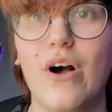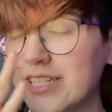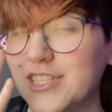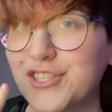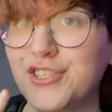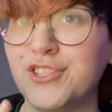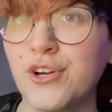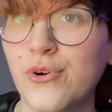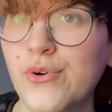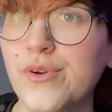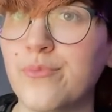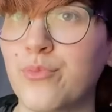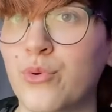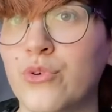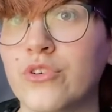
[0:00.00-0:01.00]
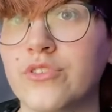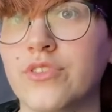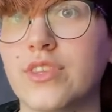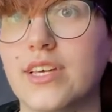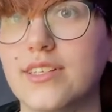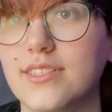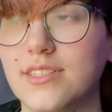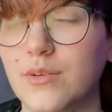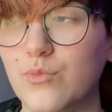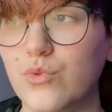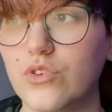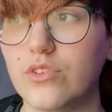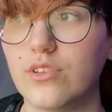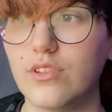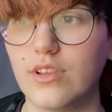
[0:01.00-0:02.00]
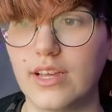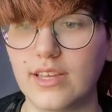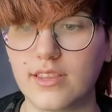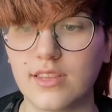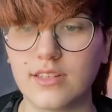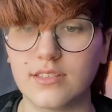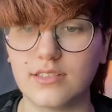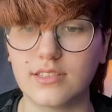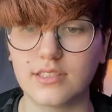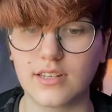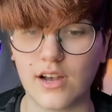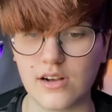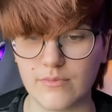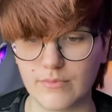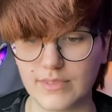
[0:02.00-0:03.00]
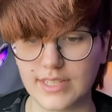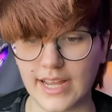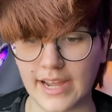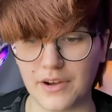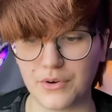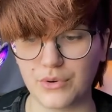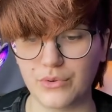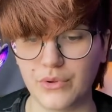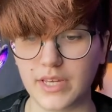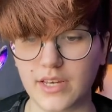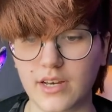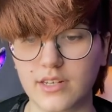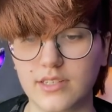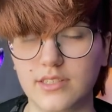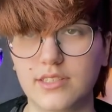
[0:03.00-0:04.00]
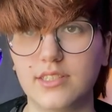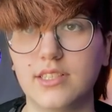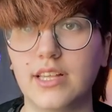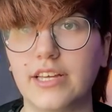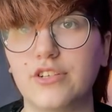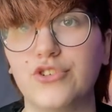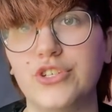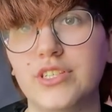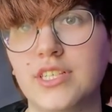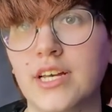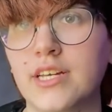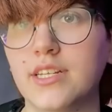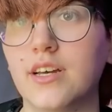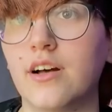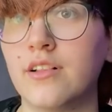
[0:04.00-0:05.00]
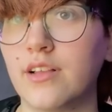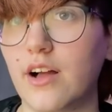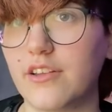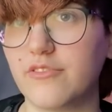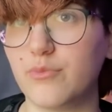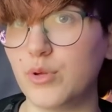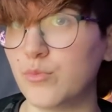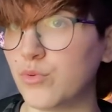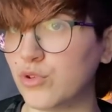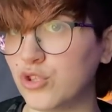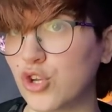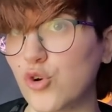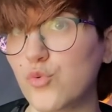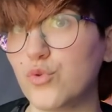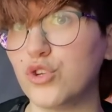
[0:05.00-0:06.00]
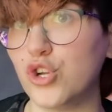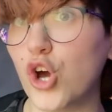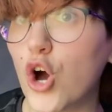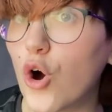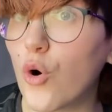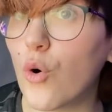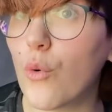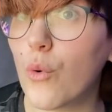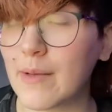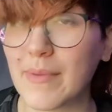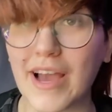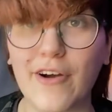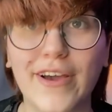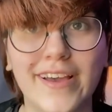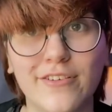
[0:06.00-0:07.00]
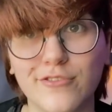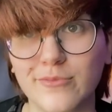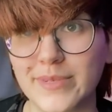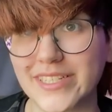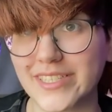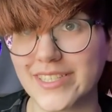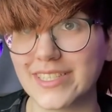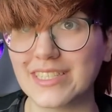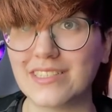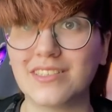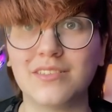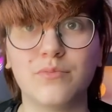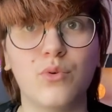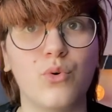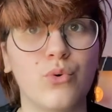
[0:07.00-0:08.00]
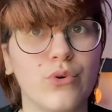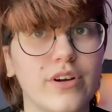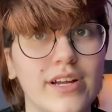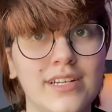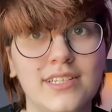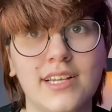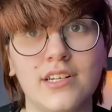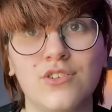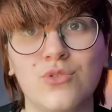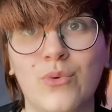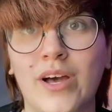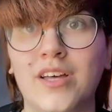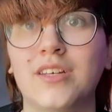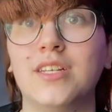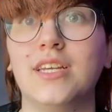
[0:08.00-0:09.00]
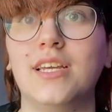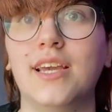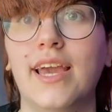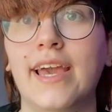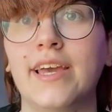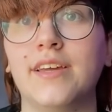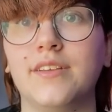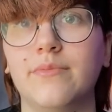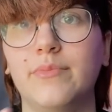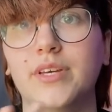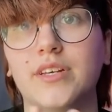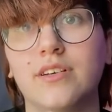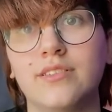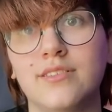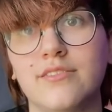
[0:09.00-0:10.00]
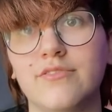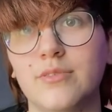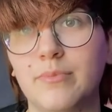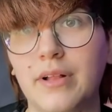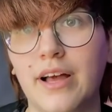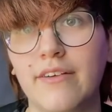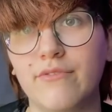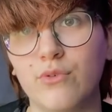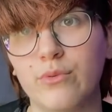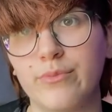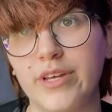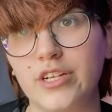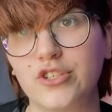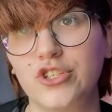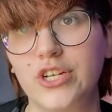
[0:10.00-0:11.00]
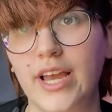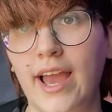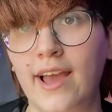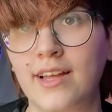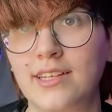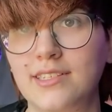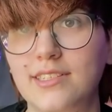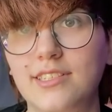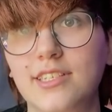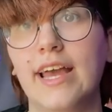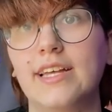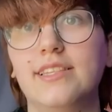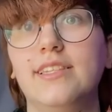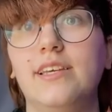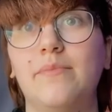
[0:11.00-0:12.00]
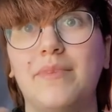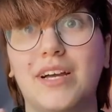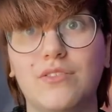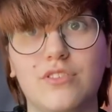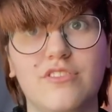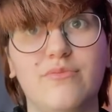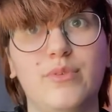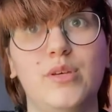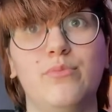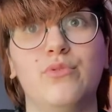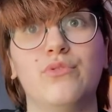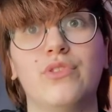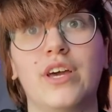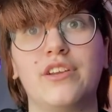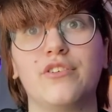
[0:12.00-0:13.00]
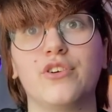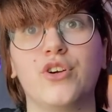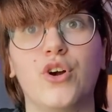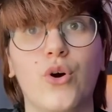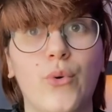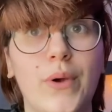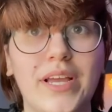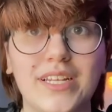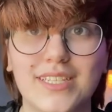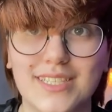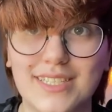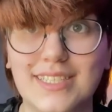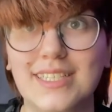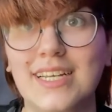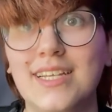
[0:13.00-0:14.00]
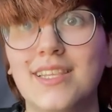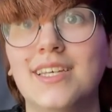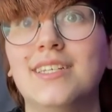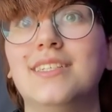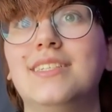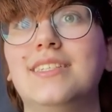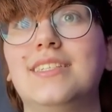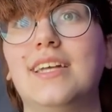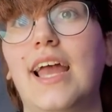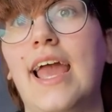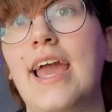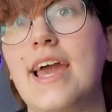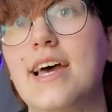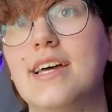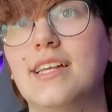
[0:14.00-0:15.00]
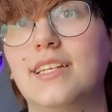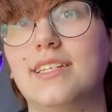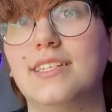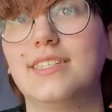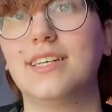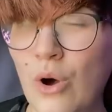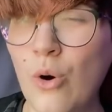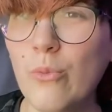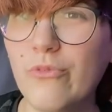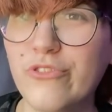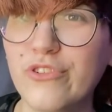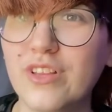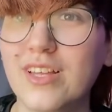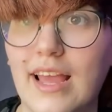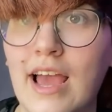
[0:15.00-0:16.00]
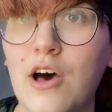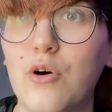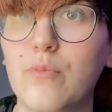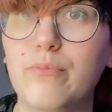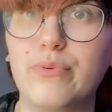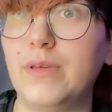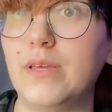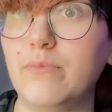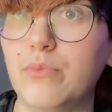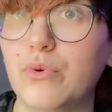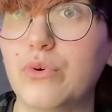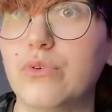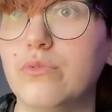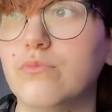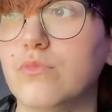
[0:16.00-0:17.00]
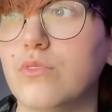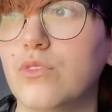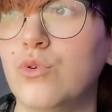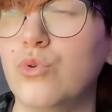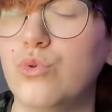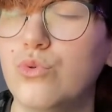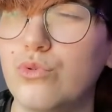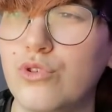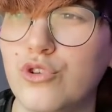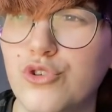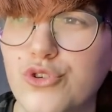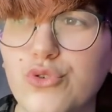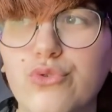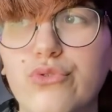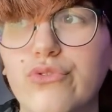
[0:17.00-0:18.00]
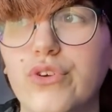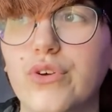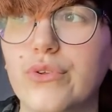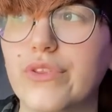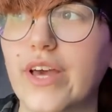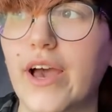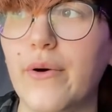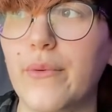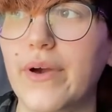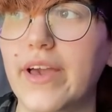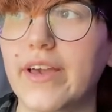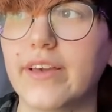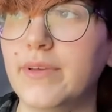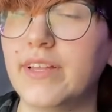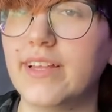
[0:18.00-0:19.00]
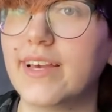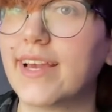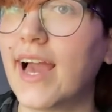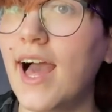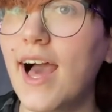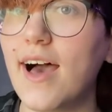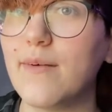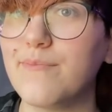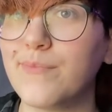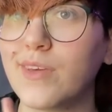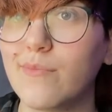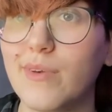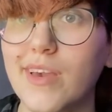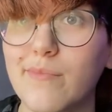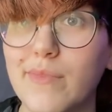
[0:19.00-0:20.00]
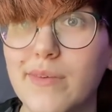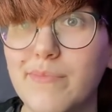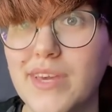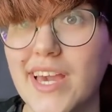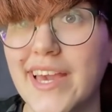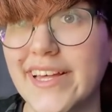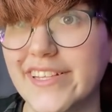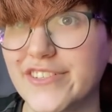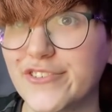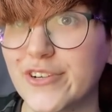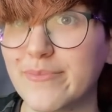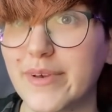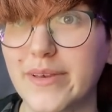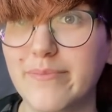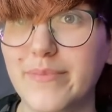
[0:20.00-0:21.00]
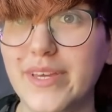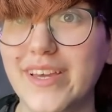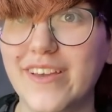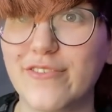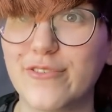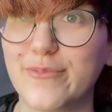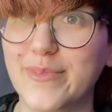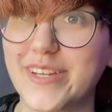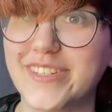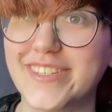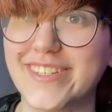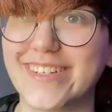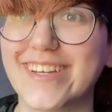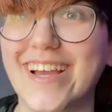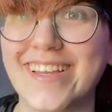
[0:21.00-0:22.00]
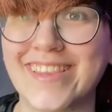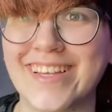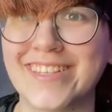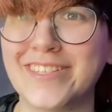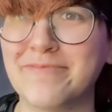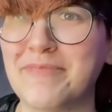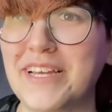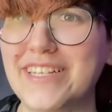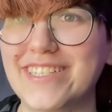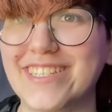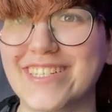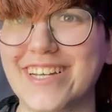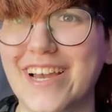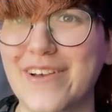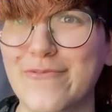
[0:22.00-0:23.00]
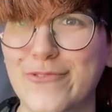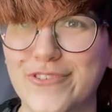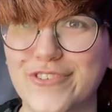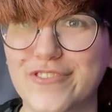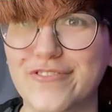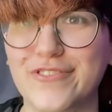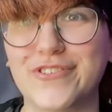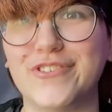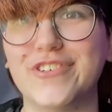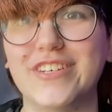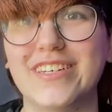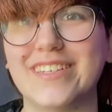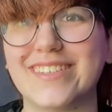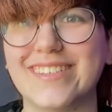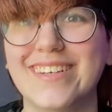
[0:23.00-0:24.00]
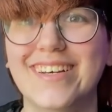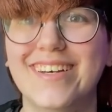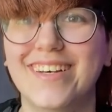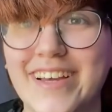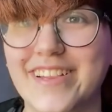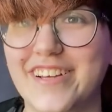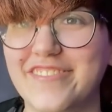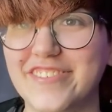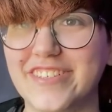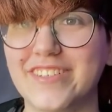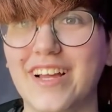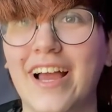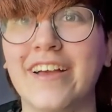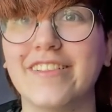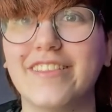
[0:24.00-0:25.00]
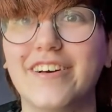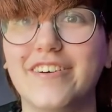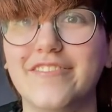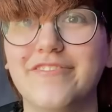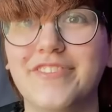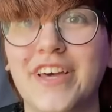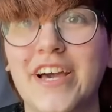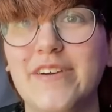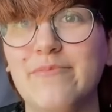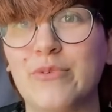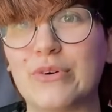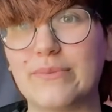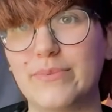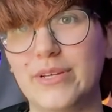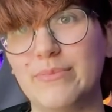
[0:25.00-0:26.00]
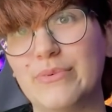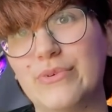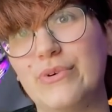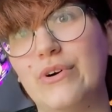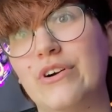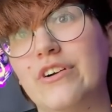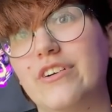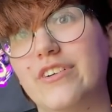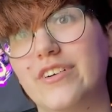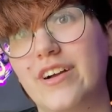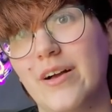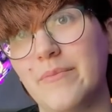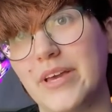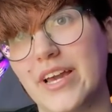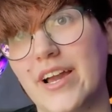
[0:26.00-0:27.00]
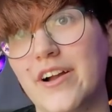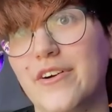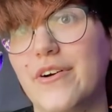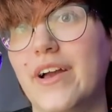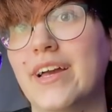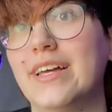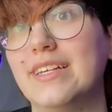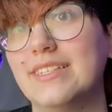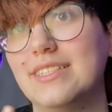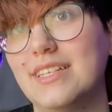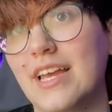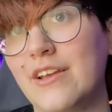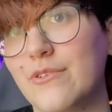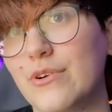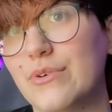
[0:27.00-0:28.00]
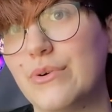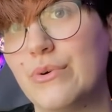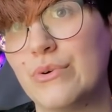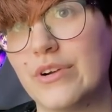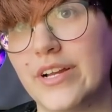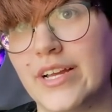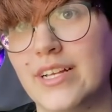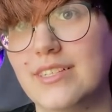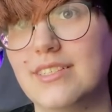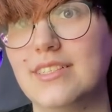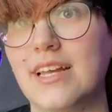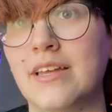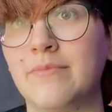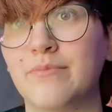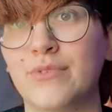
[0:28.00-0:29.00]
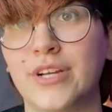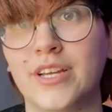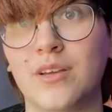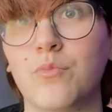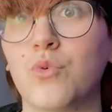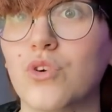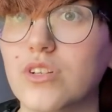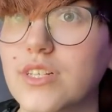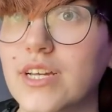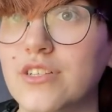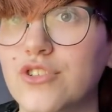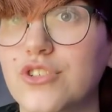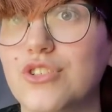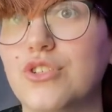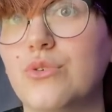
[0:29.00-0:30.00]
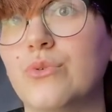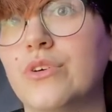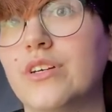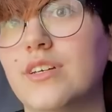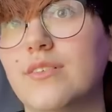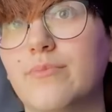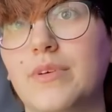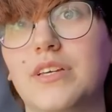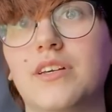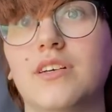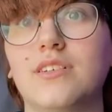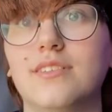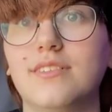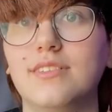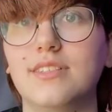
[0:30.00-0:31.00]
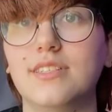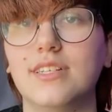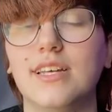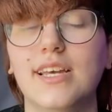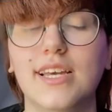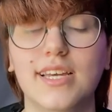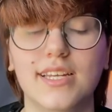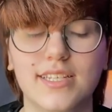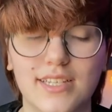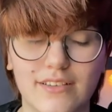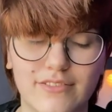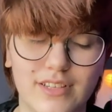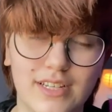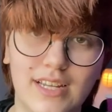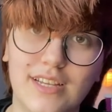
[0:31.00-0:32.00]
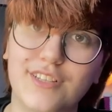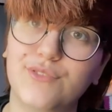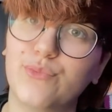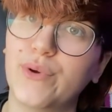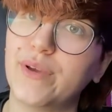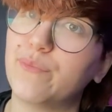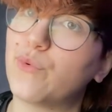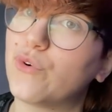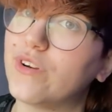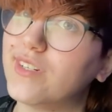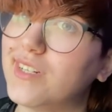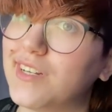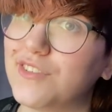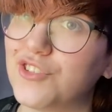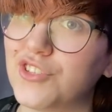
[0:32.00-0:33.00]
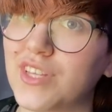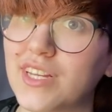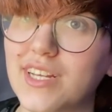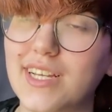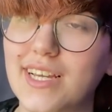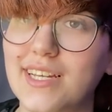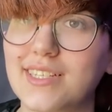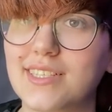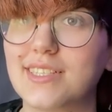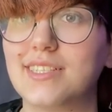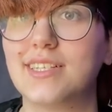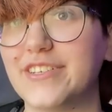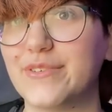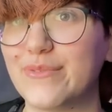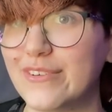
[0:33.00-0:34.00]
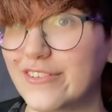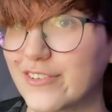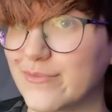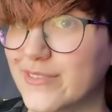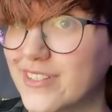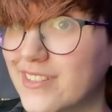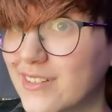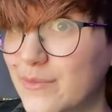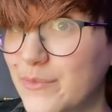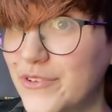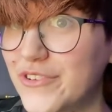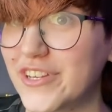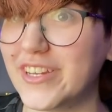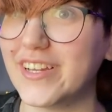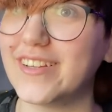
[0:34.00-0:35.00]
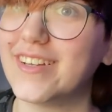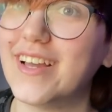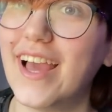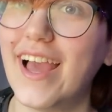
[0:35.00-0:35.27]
It's so important that someone like this comes out because, like she said, a lot of people don't know about aromanticism or asexuality, and because of the platform that she has and the amount of people that are going to see this and hopefully help people who do feel that way be like, huh, maybe I might be ace or I might be aromantic, and that's amazing and wonderful, and I love it. I love that more people are coming out as aro or ace and bringing more attention to it, because it definitely needs way more attention than it gets. And welcome to the community.